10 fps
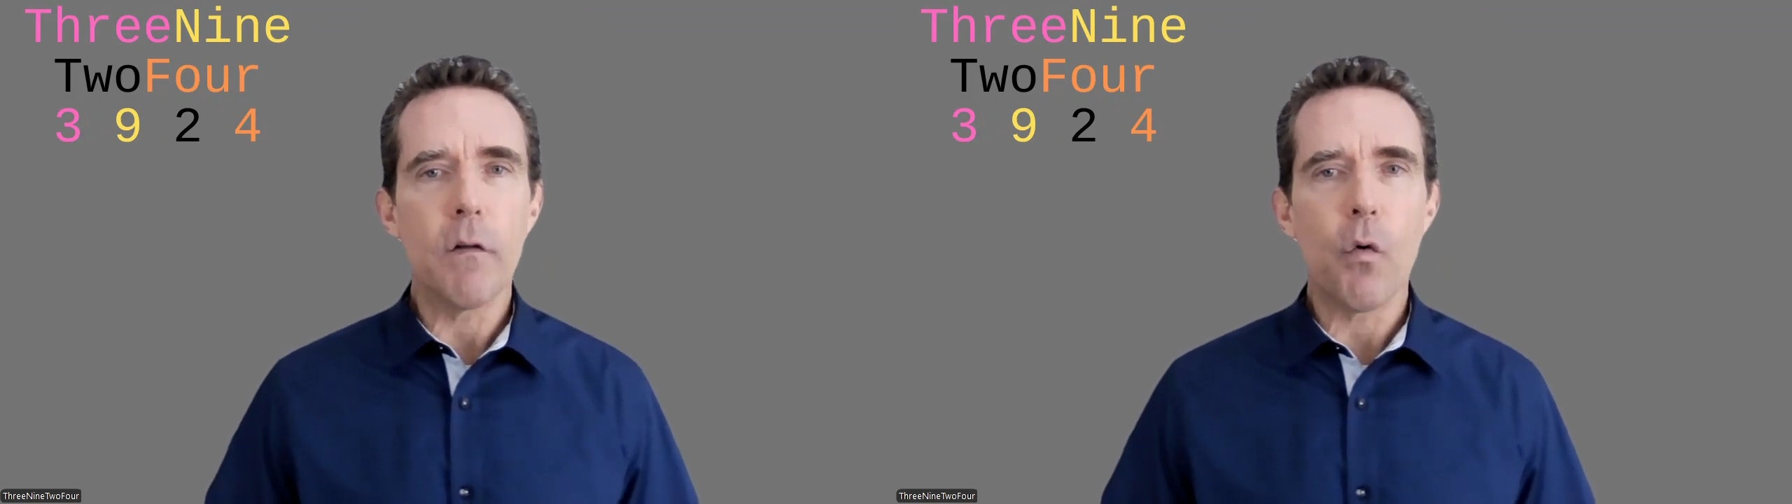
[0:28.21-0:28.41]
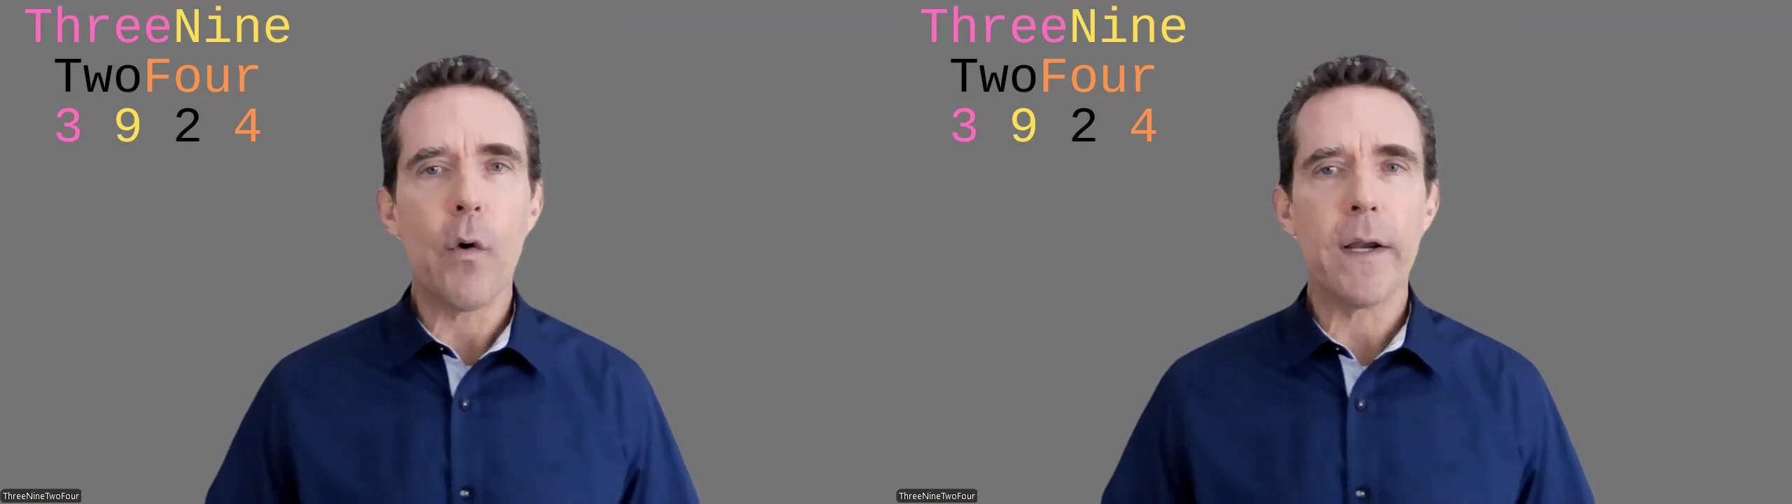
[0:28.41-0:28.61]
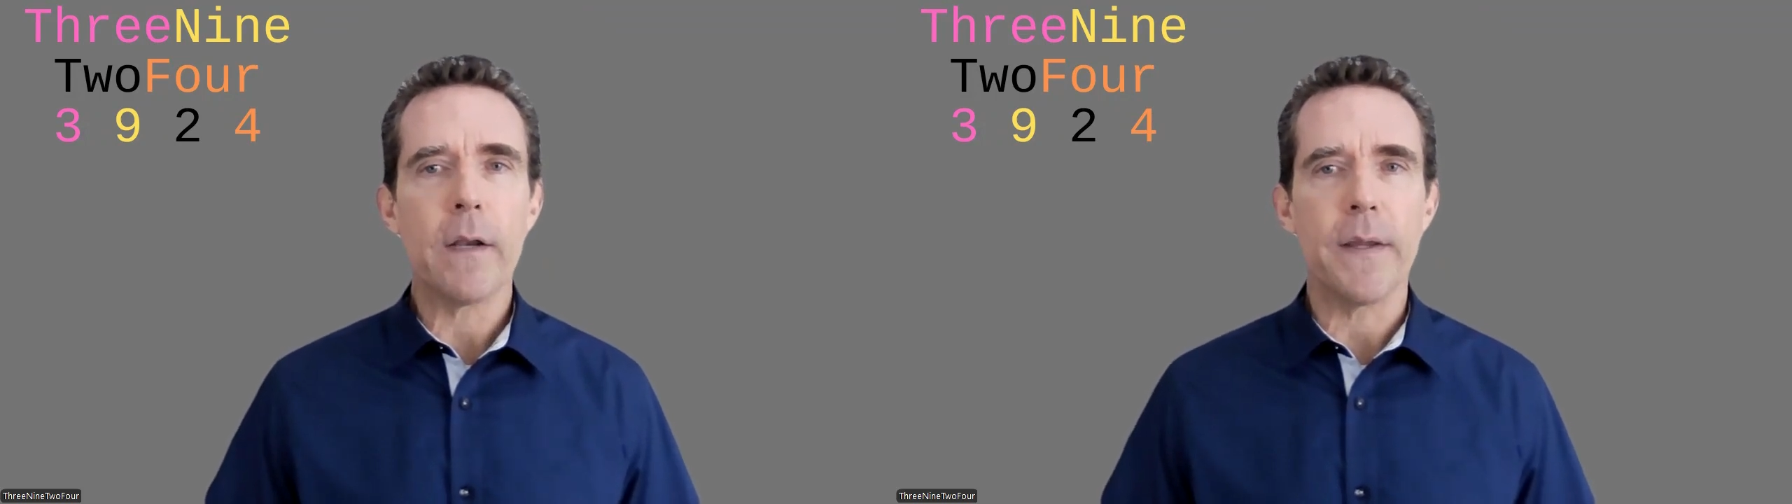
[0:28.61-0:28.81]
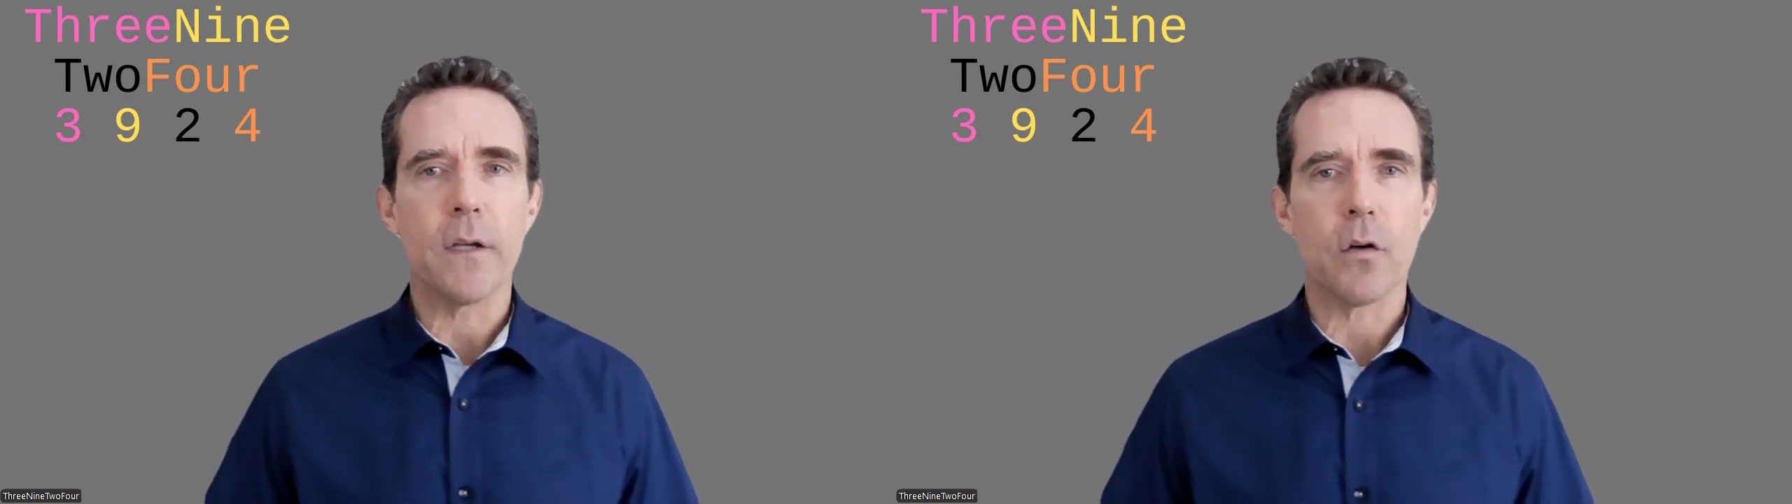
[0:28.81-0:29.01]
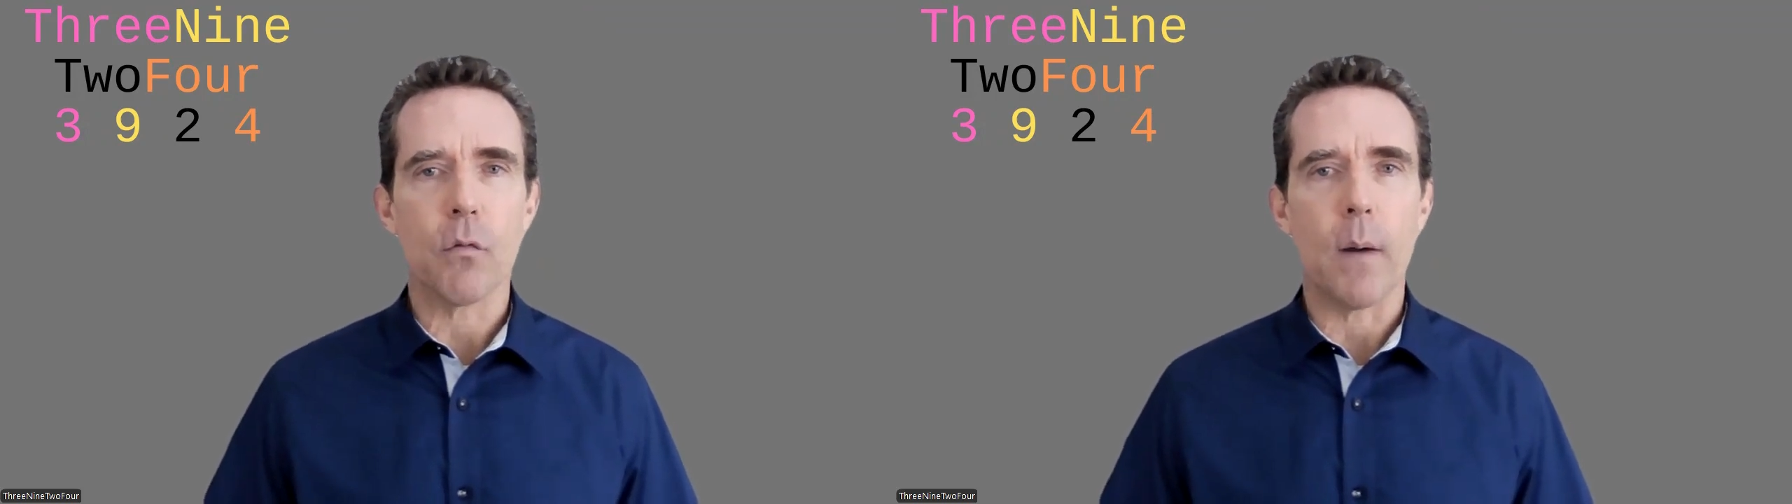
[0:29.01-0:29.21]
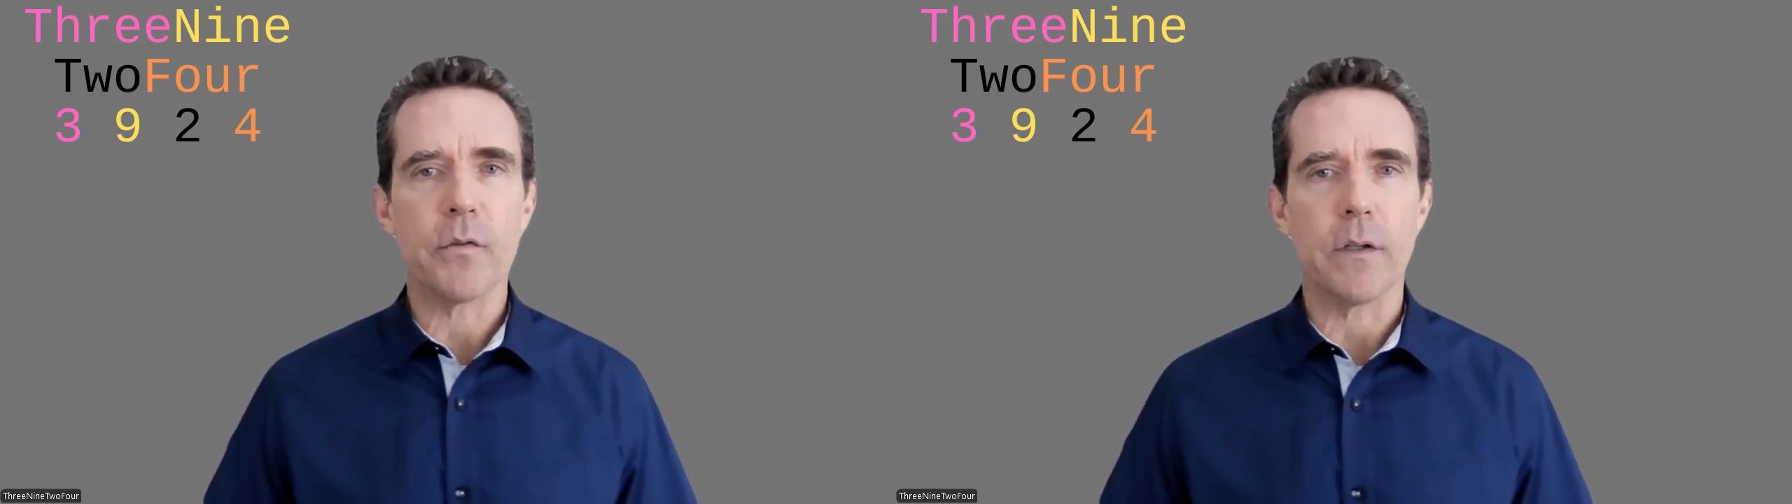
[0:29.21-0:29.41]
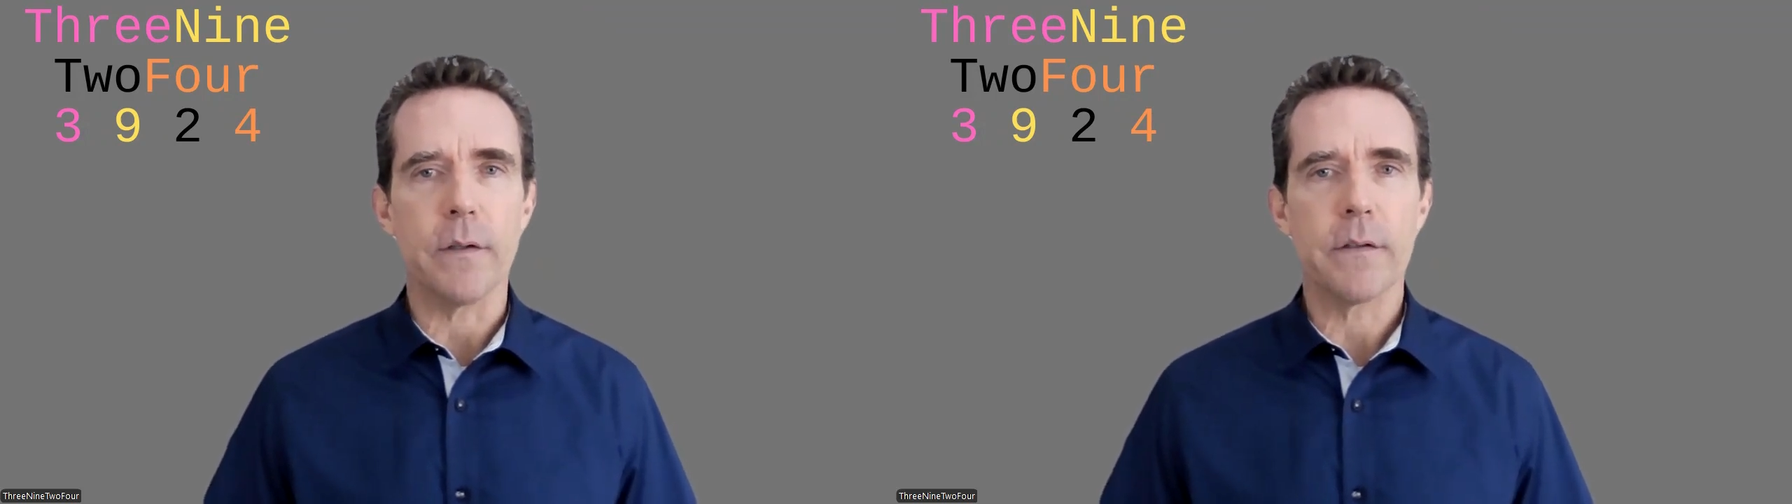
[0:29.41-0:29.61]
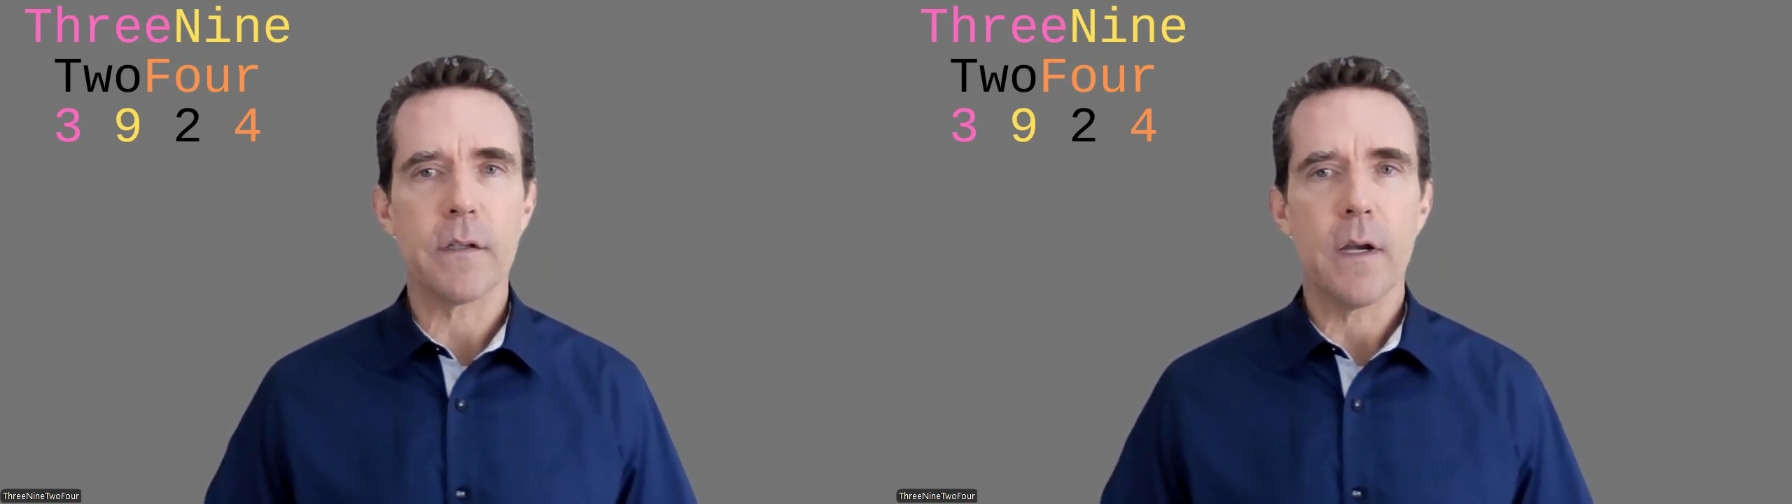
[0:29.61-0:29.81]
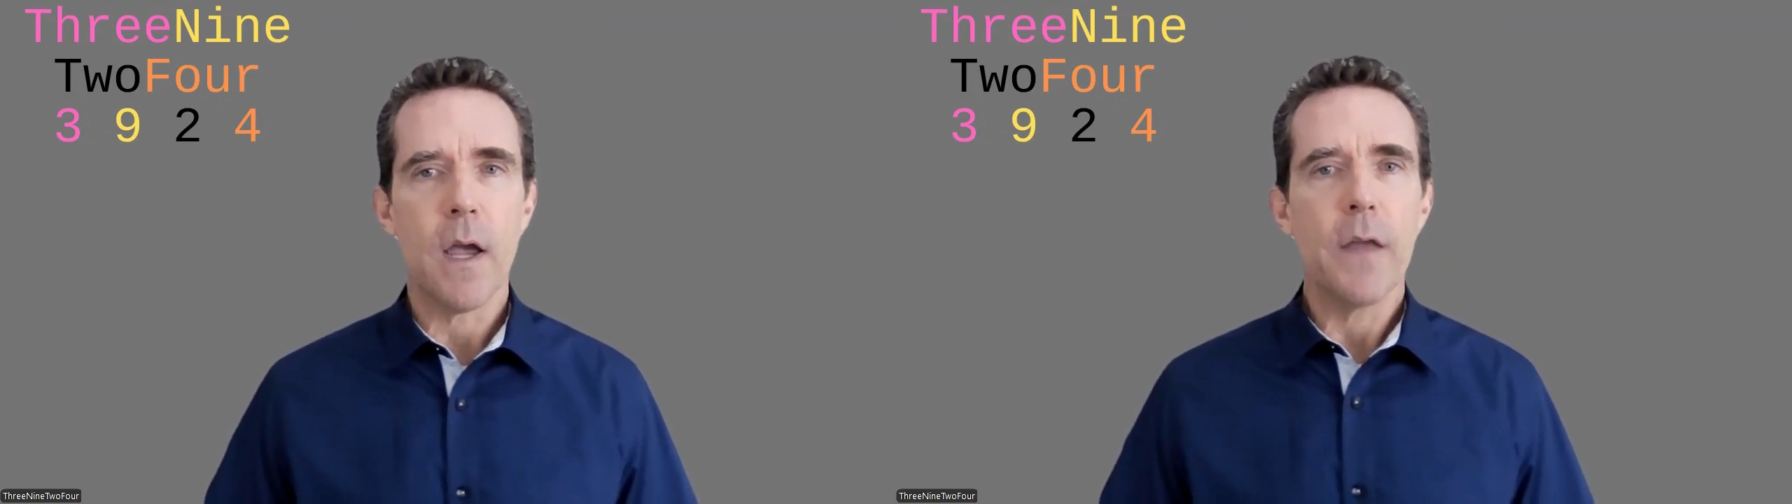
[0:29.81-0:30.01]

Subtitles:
avoid the interruptions,